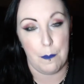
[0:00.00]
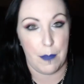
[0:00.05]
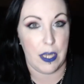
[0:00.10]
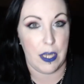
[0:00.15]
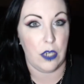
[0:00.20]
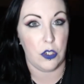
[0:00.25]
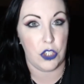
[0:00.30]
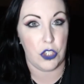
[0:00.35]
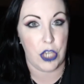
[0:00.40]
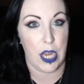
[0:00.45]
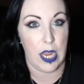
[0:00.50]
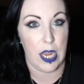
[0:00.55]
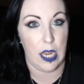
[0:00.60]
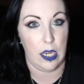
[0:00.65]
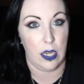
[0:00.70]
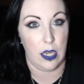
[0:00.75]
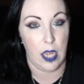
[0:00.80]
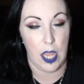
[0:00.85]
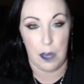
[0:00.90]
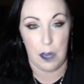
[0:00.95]
metal
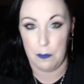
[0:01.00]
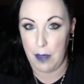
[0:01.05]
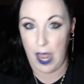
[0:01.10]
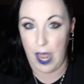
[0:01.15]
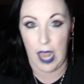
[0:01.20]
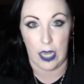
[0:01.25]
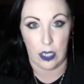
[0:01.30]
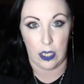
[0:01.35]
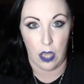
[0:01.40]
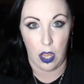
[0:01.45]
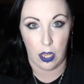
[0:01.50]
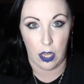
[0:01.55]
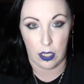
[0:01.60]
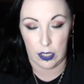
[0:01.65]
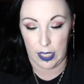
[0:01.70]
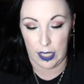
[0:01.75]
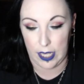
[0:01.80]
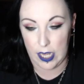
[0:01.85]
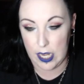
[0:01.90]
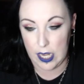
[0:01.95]
chain and
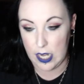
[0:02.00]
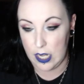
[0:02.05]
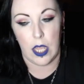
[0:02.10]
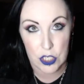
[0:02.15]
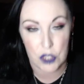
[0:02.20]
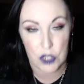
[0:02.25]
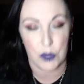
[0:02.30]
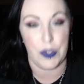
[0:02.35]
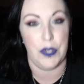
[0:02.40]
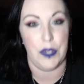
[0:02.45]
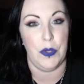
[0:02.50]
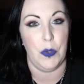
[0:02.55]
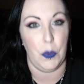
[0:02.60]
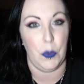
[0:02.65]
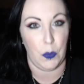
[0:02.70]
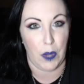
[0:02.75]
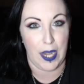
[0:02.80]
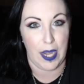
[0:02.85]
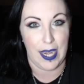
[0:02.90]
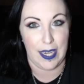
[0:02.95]
padlock, like industrial
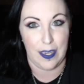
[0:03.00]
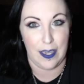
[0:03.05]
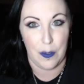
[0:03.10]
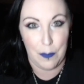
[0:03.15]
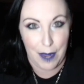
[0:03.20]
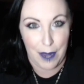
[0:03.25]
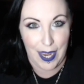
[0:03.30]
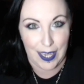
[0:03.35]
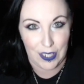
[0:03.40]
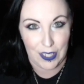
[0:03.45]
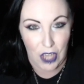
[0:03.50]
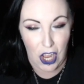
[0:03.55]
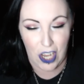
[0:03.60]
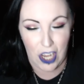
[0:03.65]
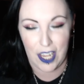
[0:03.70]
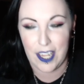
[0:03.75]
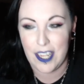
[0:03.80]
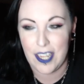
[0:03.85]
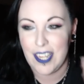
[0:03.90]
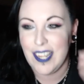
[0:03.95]
grade
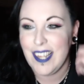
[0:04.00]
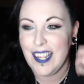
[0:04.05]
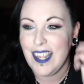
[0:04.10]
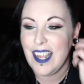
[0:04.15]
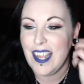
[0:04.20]
padlock.